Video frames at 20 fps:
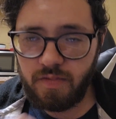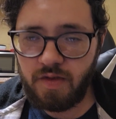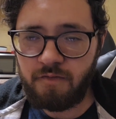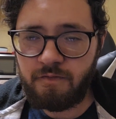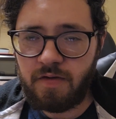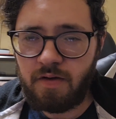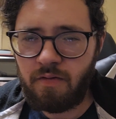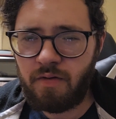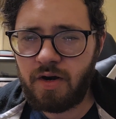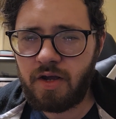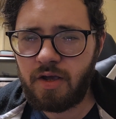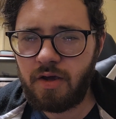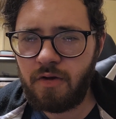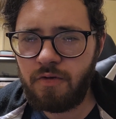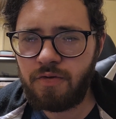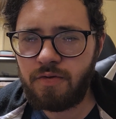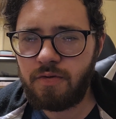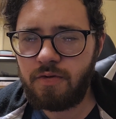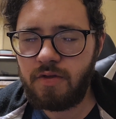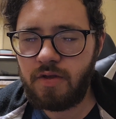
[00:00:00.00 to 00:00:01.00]
if you want to
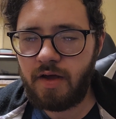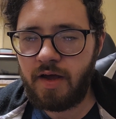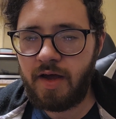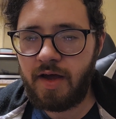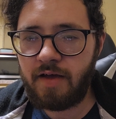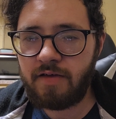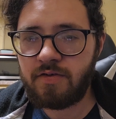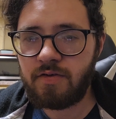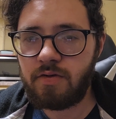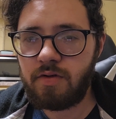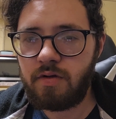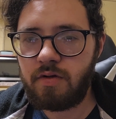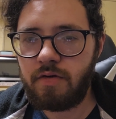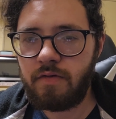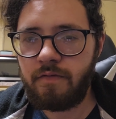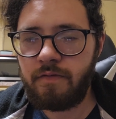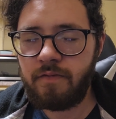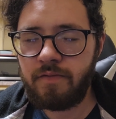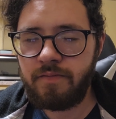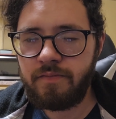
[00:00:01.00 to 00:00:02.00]
go through the hassle
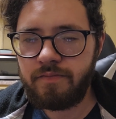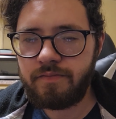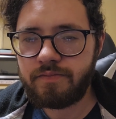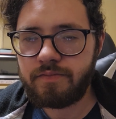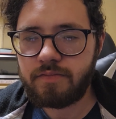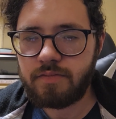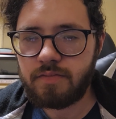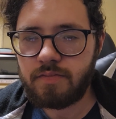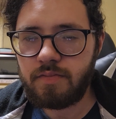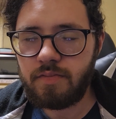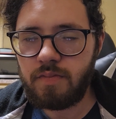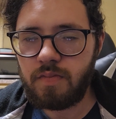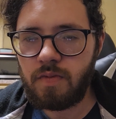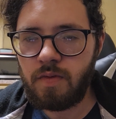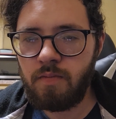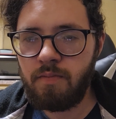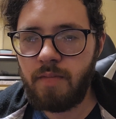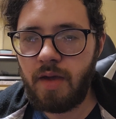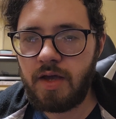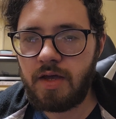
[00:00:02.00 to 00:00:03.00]
of
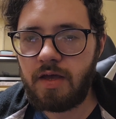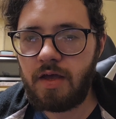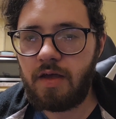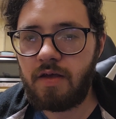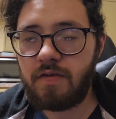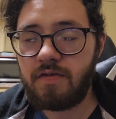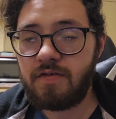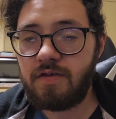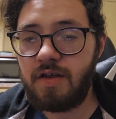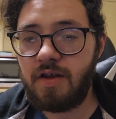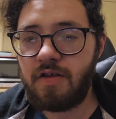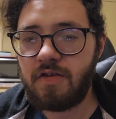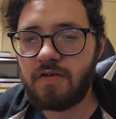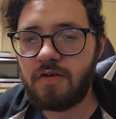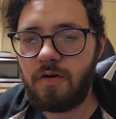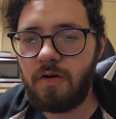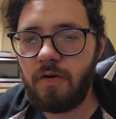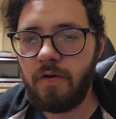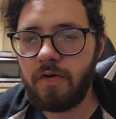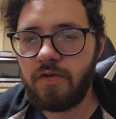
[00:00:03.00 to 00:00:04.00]
making sentence
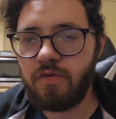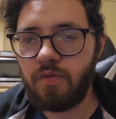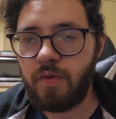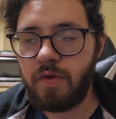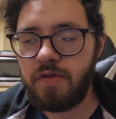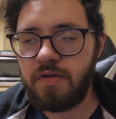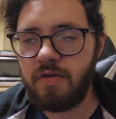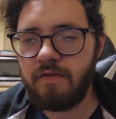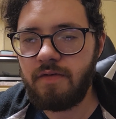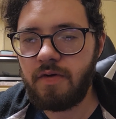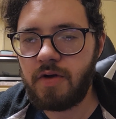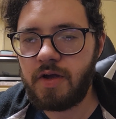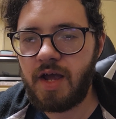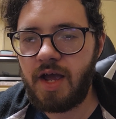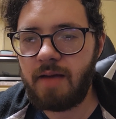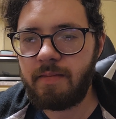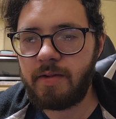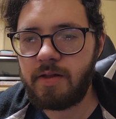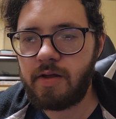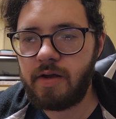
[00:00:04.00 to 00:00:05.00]
cards with your
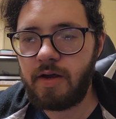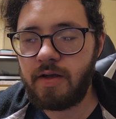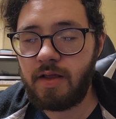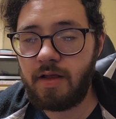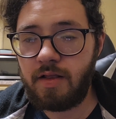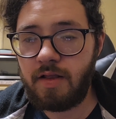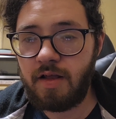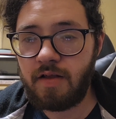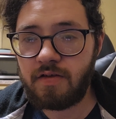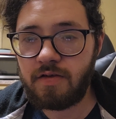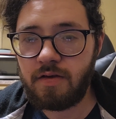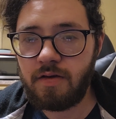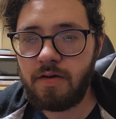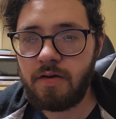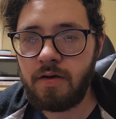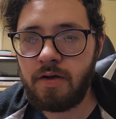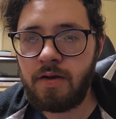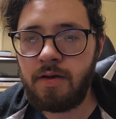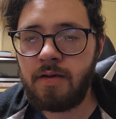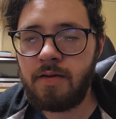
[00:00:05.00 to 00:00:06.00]
vocabulary, then that's
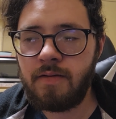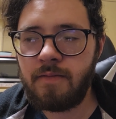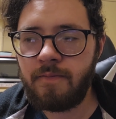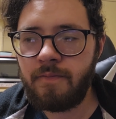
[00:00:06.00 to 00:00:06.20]
good,